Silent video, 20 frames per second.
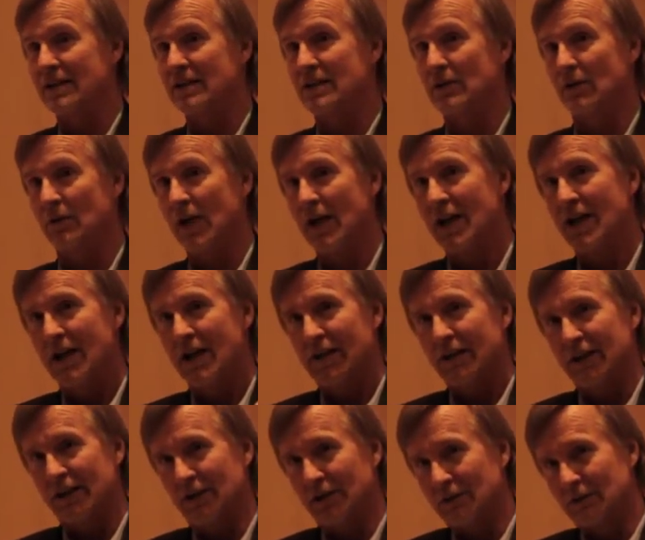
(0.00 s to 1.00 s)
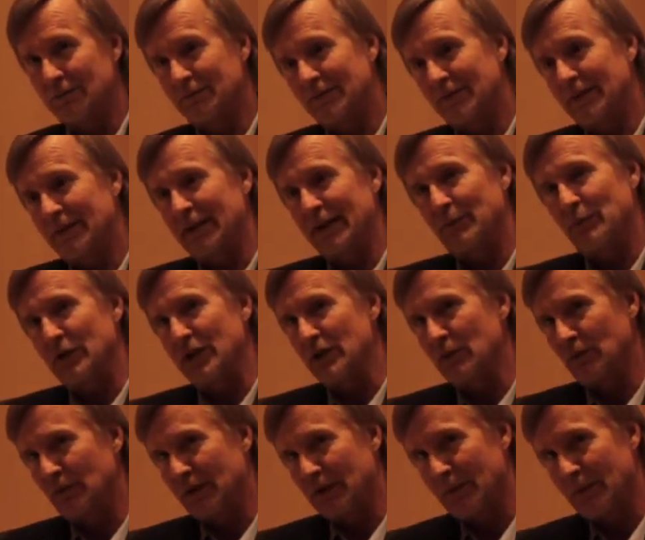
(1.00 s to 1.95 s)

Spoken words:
So, when you